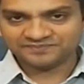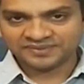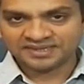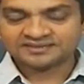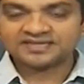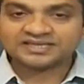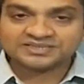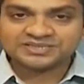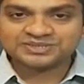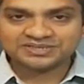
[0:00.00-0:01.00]
the
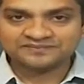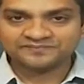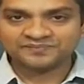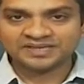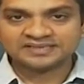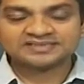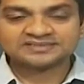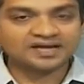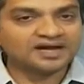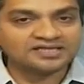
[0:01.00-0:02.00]
extension,
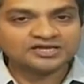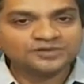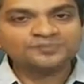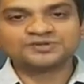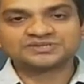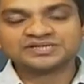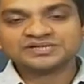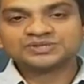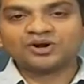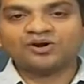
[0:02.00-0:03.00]
the other inputs.
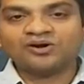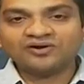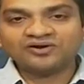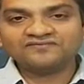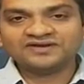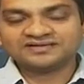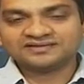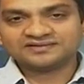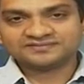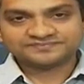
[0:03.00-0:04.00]
So all will
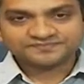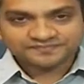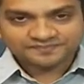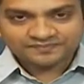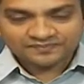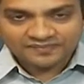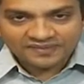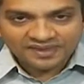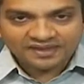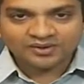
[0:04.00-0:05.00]

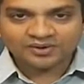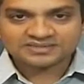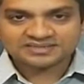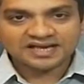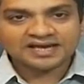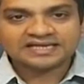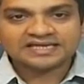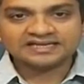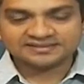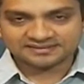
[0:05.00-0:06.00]
cause an
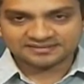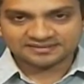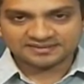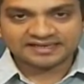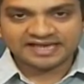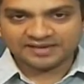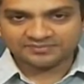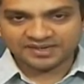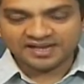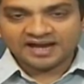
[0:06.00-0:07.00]
yield
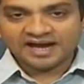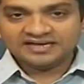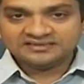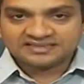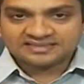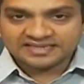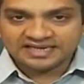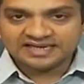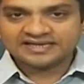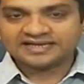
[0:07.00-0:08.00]
gap, and this
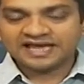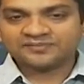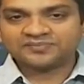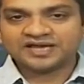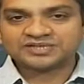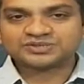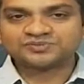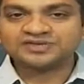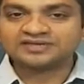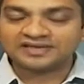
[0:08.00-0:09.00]
yield gap has to
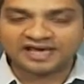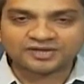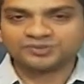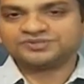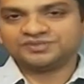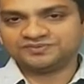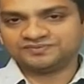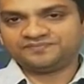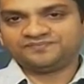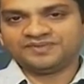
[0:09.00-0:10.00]
be narrowed down.
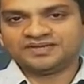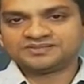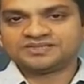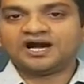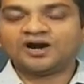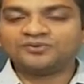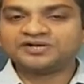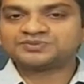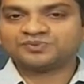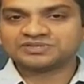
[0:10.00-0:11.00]
So how it
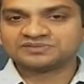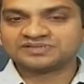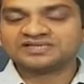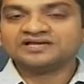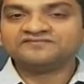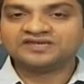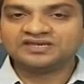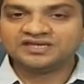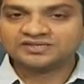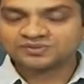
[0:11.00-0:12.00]
is possible? We
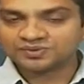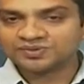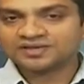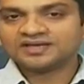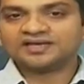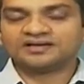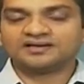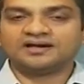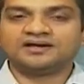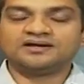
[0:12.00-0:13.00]
need to
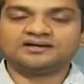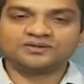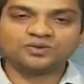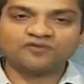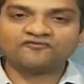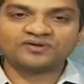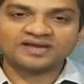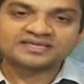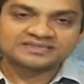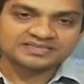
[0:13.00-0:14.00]
go for
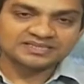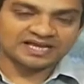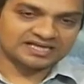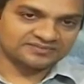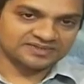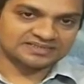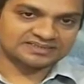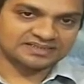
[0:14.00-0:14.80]
extension activities,